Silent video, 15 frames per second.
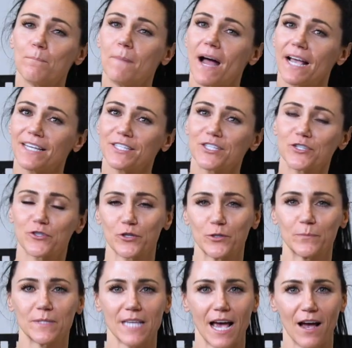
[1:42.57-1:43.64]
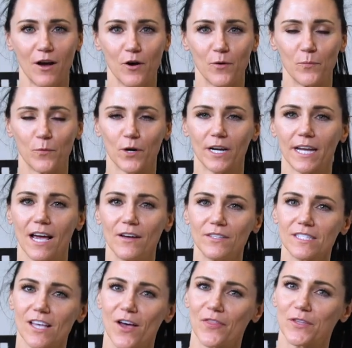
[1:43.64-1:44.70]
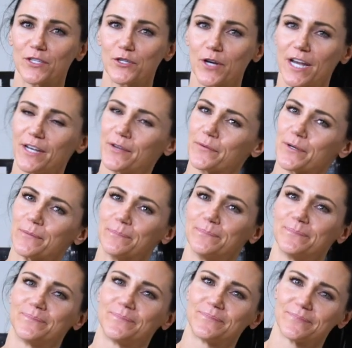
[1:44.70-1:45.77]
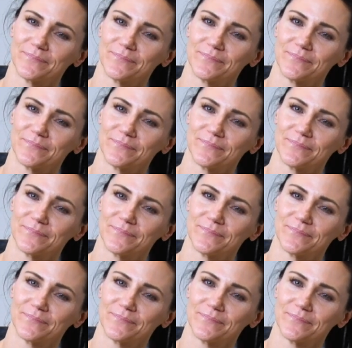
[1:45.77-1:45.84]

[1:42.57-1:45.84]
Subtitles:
my Stroops at-home workouts on the training room.